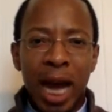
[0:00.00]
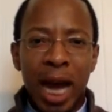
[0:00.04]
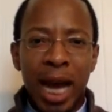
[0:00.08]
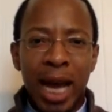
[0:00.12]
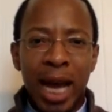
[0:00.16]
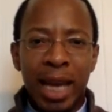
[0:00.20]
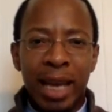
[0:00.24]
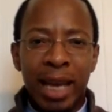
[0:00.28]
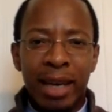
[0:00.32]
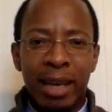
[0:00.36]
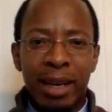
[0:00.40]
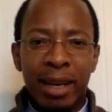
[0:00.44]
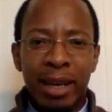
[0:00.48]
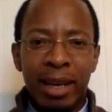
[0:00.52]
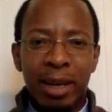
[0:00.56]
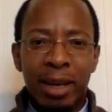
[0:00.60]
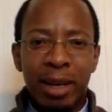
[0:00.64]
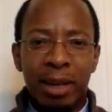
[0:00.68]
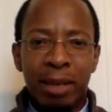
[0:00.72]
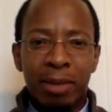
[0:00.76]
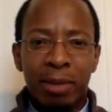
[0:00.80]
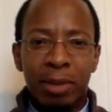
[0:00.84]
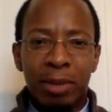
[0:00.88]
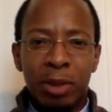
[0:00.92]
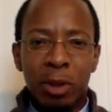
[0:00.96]
I
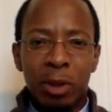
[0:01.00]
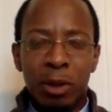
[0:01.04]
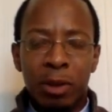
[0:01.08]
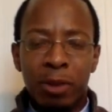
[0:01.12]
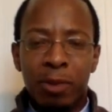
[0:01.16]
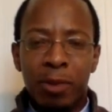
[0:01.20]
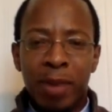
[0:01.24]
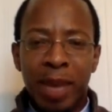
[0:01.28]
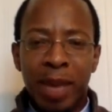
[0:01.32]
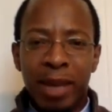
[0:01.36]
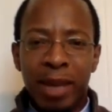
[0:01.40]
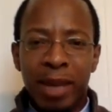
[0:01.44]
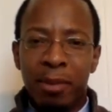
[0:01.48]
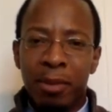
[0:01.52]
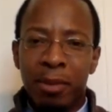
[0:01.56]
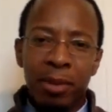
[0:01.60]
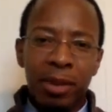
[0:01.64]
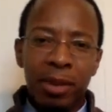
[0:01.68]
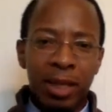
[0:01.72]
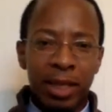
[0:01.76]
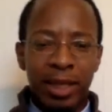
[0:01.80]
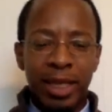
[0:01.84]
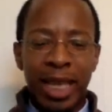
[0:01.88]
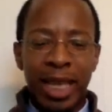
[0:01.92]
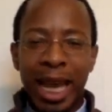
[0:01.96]
sort of met
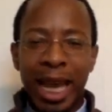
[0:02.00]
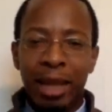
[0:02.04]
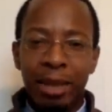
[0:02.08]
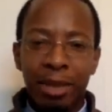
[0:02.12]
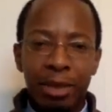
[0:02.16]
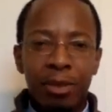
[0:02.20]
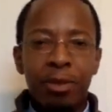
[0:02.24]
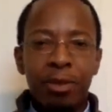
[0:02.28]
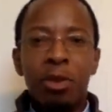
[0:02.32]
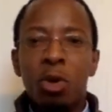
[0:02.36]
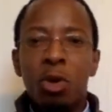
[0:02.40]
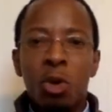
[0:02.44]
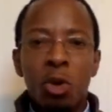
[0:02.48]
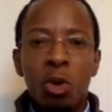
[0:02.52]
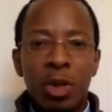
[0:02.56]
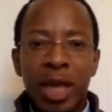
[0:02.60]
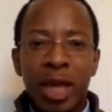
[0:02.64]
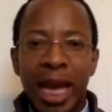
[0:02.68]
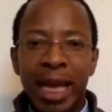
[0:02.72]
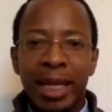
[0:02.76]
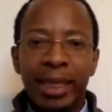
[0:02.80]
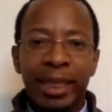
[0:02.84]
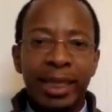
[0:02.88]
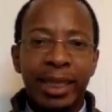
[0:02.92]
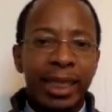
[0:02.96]
Zach through
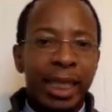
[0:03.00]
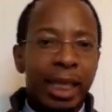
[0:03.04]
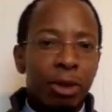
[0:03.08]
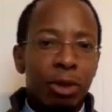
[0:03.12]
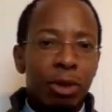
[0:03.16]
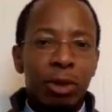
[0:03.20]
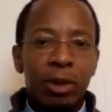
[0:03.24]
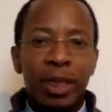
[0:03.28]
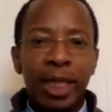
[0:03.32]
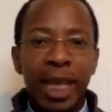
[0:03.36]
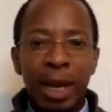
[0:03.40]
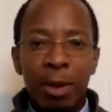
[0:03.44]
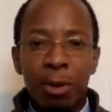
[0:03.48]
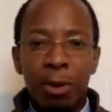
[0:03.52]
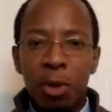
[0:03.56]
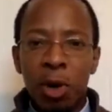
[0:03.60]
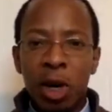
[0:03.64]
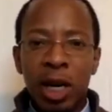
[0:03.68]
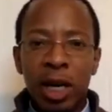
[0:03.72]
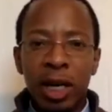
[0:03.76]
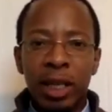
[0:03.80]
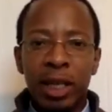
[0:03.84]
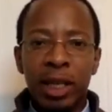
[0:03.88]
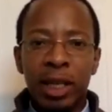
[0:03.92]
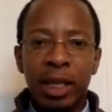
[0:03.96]
that general
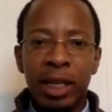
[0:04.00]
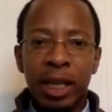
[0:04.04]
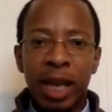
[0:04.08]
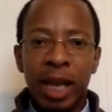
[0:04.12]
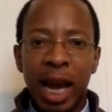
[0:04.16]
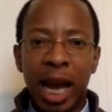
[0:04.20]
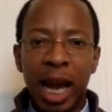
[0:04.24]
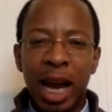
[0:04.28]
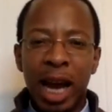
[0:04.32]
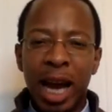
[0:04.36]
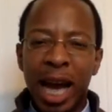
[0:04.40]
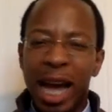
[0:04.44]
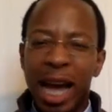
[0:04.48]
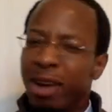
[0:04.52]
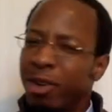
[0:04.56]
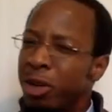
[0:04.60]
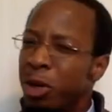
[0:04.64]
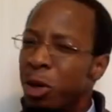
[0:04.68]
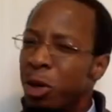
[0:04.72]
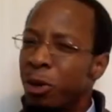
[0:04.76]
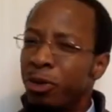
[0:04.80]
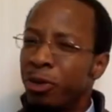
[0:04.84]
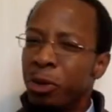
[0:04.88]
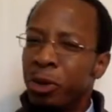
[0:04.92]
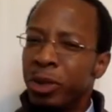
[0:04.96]
network. I don't know
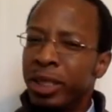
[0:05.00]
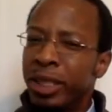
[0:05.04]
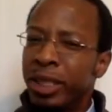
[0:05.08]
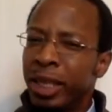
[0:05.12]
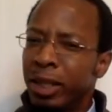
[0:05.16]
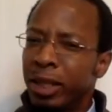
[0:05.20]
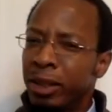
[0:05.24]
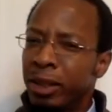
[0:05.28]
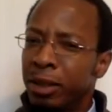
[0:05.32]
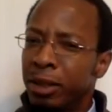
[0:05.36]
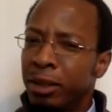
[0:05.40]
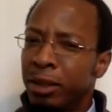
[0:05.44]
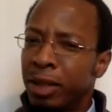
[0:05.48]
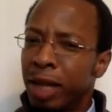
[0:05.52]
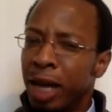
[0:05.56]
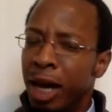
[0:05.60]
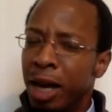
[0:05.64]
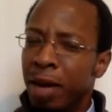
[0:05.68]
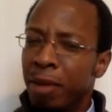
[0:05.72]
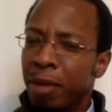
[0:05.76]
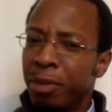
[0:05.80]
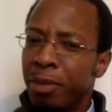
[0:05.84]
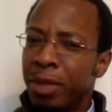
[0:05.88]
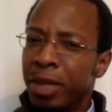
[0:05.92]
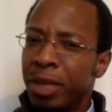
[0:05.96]
if you still
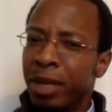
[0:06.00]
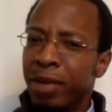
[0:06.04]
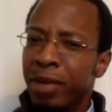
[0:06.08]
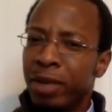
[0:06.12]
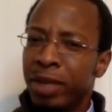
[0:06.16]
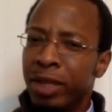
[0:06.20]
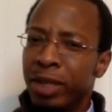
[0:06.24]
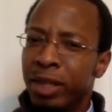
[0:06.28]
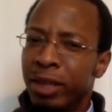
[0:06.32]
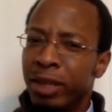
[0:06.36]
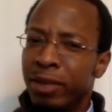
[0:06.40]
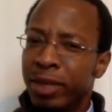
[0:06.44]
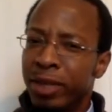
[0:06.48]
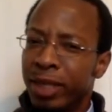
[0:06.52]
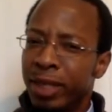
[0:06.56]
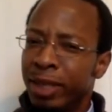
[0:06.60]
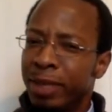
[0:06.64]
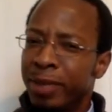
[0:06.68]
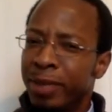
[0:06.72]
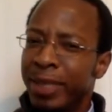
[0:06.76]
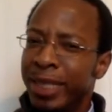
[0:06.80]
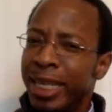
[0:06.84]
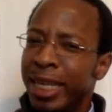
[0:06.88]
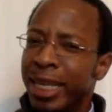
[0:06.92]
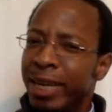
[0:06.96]
think of yourself as a
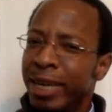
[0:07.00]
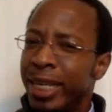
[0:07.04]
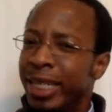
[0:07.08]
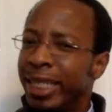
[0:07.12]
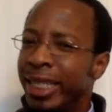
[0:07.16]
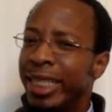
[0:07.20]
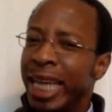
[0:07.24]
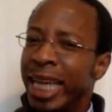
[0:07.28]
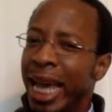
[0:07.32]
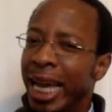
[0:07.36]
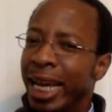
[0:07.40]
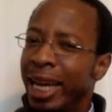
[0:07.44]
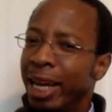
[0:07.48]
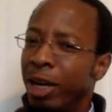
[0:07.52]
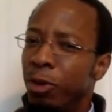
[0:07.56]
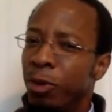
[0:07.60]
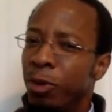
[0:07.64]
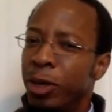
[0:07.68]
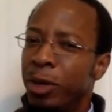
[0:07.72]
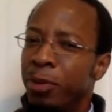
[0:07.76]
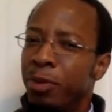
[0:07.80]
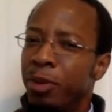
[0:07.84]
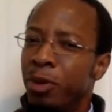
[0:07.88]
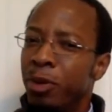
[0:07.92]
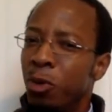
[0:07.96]
libertarian, Zach. I don't want
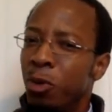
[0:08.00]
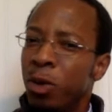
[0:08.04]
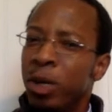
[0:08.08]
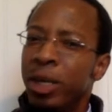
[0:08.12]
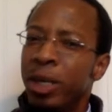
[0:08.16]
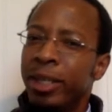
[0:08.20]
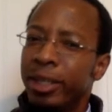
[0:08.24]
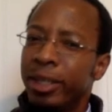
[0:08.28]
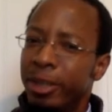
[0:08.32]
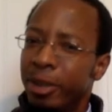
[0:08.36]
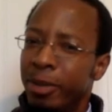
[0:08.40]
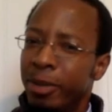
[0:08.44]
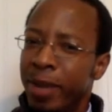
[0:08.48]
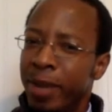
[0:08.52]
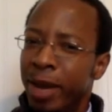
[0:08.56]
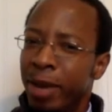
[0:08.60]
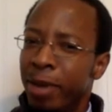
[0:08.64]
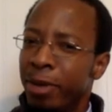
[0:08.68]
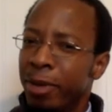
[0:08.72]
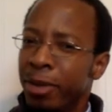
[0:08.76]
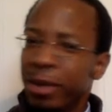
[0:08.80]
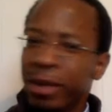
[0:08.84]
to put words in your mouth.